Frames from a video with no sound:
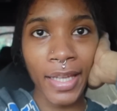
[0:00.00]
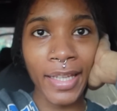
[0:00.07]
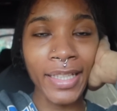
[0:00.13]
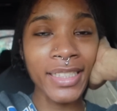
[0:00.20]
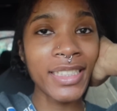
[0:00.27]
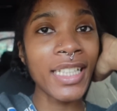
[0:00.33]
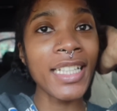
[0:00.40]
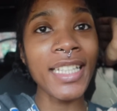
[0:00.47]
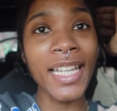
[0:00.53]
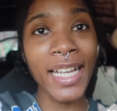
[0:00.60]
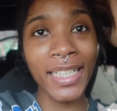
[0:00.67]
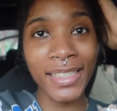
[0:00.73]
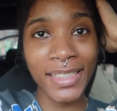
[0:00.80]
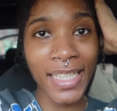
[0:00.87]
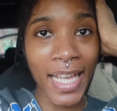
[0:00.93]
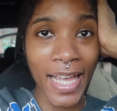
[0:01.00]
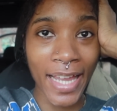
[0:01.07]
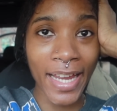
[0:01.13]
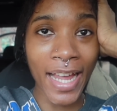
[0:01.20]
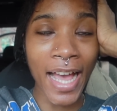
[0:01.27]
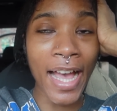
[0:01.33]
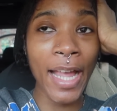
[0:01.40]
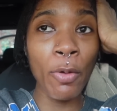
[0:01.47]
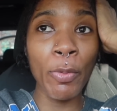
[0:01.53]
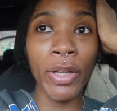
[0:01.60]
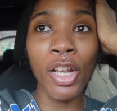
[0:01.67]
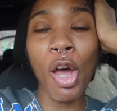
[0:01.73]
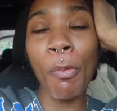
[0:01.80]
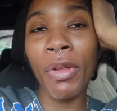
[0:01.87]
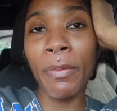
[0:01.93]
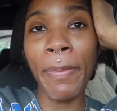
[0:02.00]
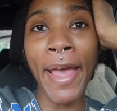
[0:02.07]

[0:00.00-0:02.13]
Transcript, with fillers: it's the next day i went home and